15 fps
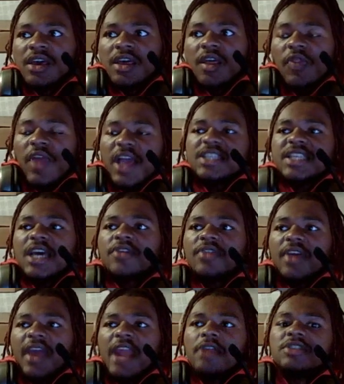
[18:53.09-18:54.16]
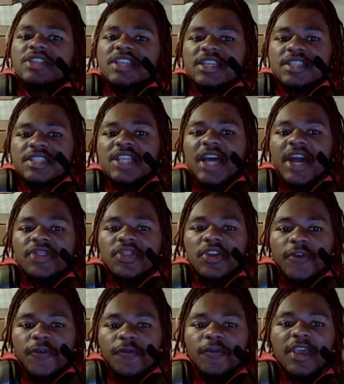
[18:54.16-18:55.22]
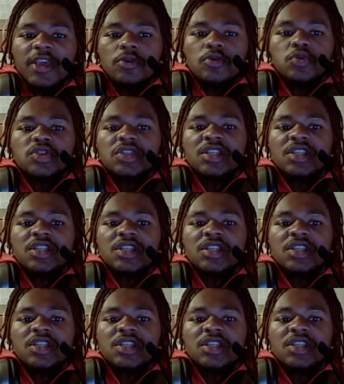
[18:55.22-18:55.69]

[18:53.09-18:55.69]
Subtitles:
That's how the energy inside there feels.